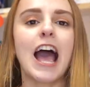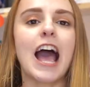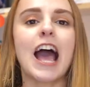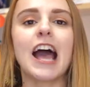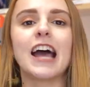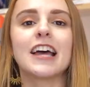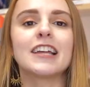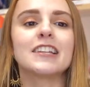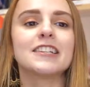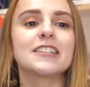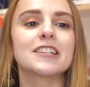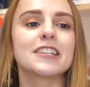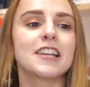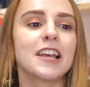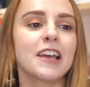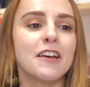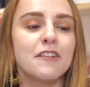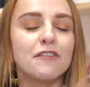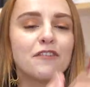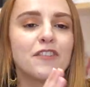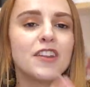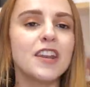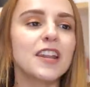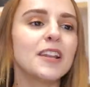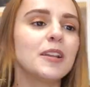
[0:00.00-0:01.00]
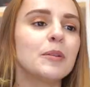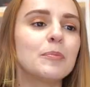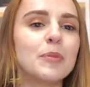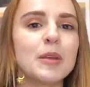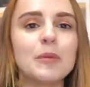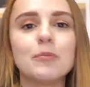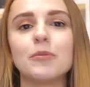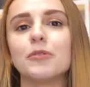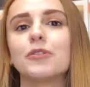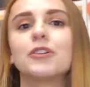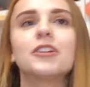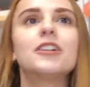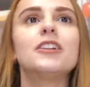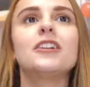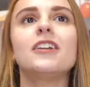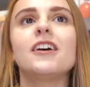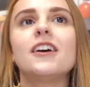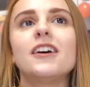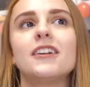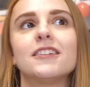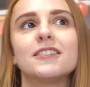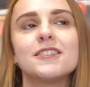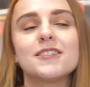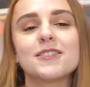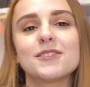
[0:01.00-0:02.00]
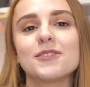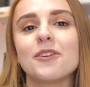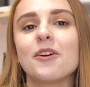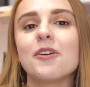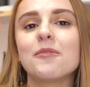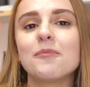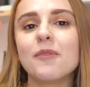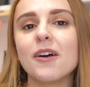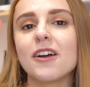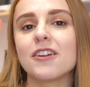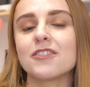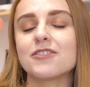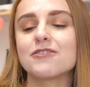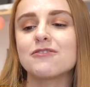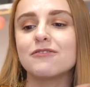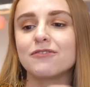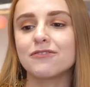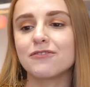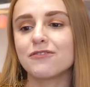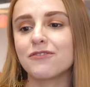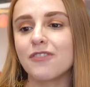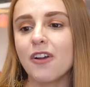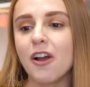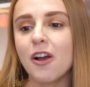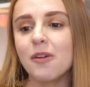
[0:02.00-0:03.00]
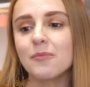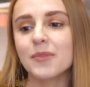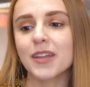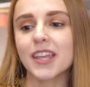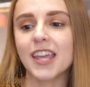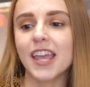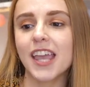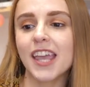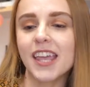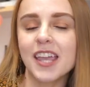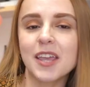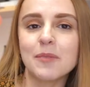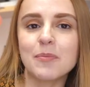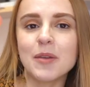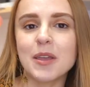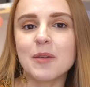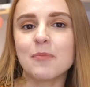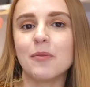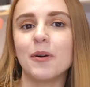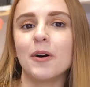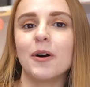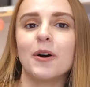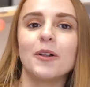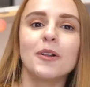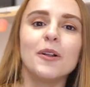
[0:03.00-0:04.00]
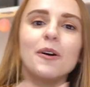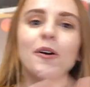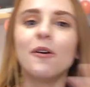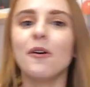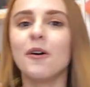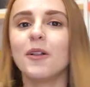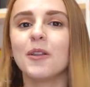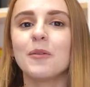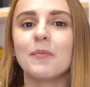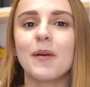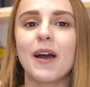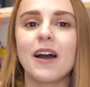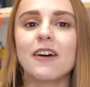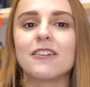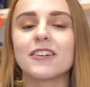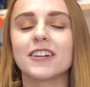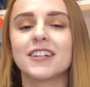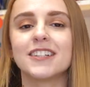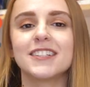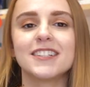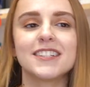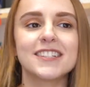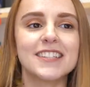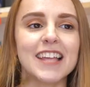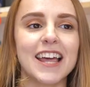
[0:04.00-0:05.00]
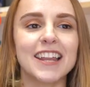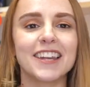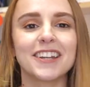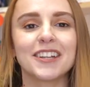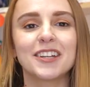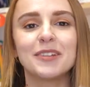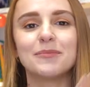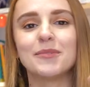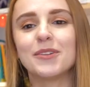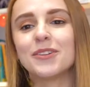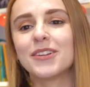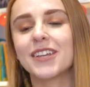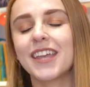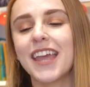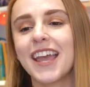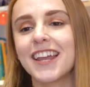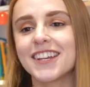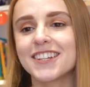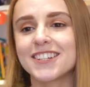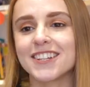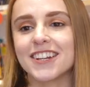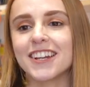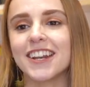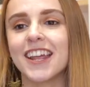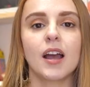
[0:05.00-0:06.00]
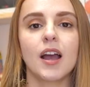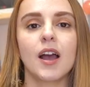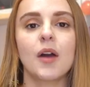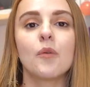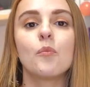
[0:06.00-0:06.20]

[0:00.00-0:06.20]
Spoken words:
And vanilla people could learn so much from kinky people all about consent and communication.